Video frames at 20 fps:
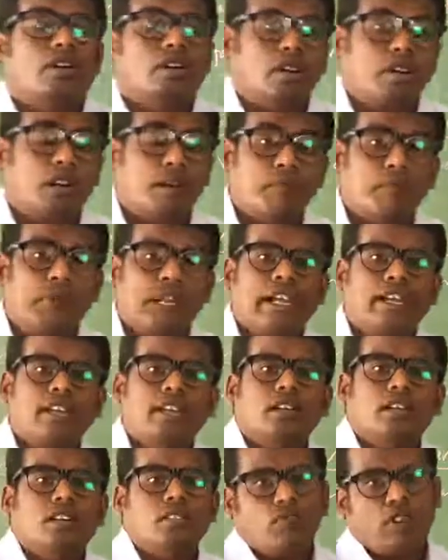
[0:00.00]
complete
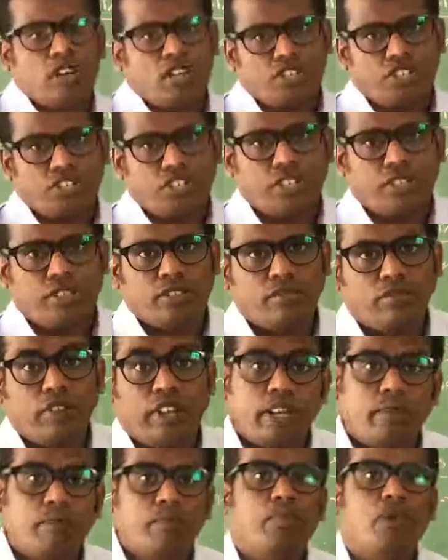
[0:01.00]
the worksheets,
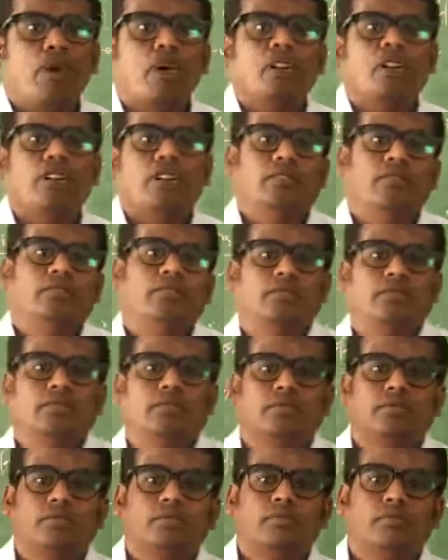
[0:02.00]
very important,
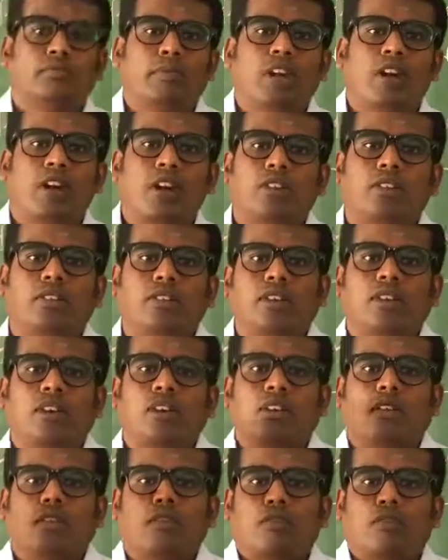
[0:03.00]
because
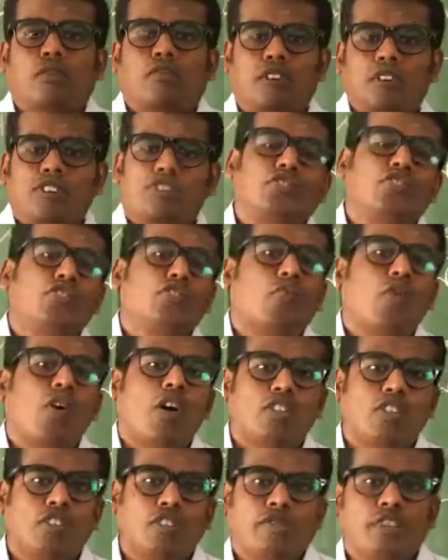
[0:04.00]
first you
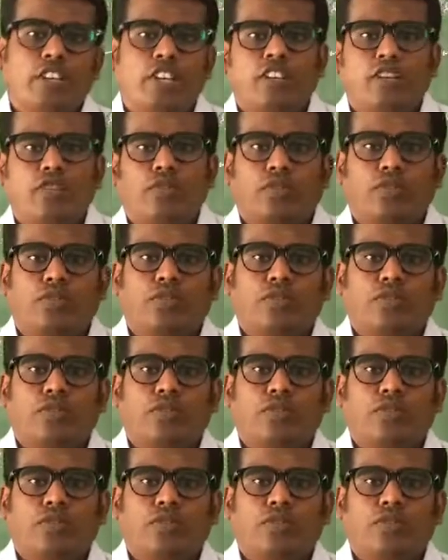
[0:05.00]
watch videos,